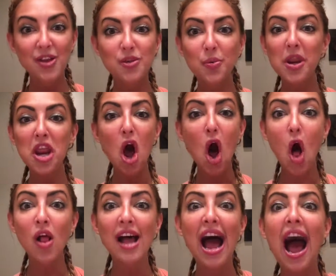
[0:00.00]
So we
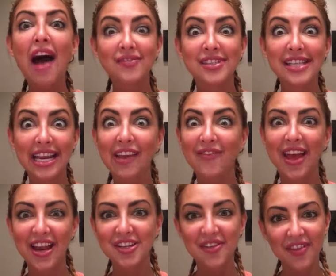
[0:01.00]
all have to take
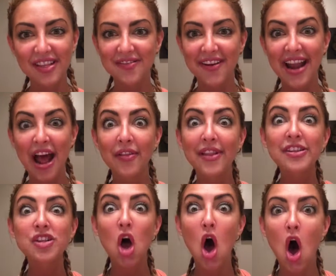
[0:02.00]
advantage of this right now.
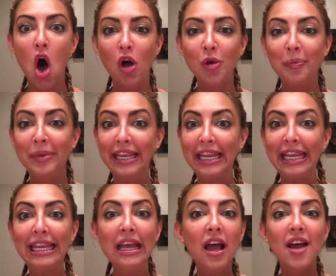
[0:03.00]
Let's all
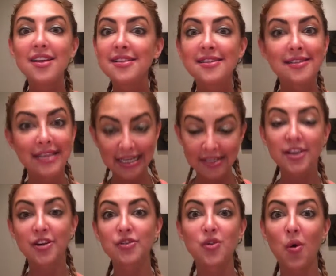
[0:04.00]
be 6
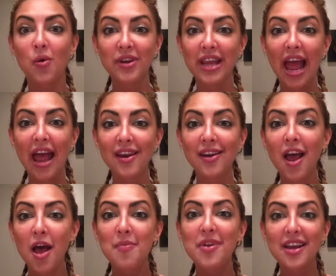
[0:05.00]
years old again,
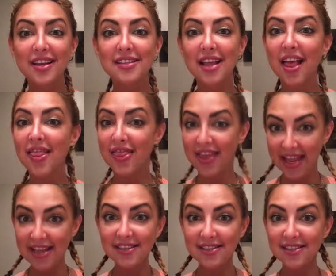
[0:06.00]
because
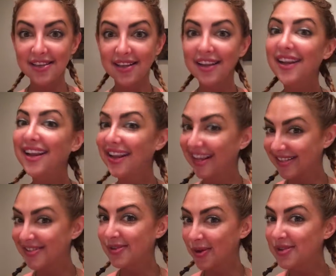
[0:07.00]
this
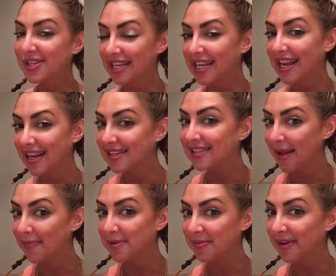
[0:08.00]
is socially
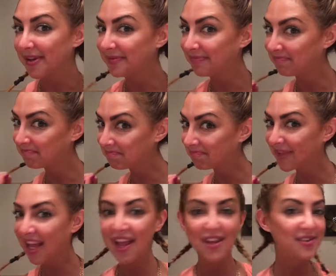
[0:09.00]
acceptable.
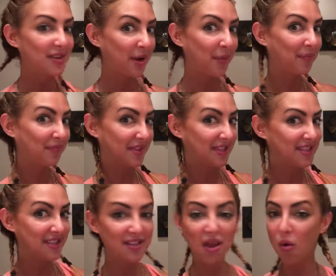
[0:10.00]
So this
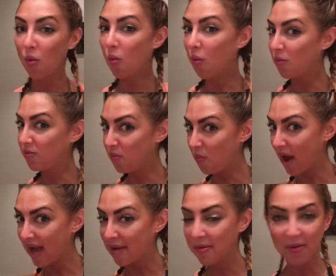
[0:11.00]
is
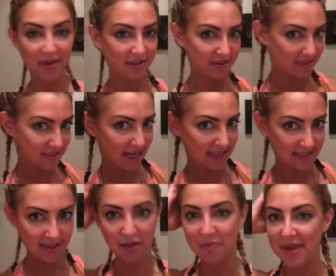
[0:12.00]
way number one. This side's a
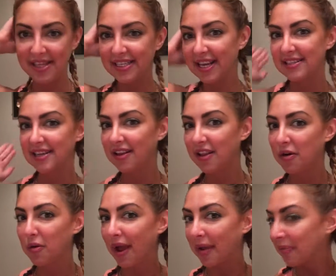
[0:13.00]
little messy. I did a little
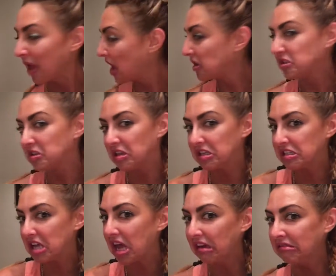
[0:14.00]
quick. I'll do this
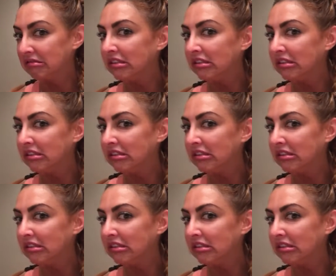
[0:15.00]
side.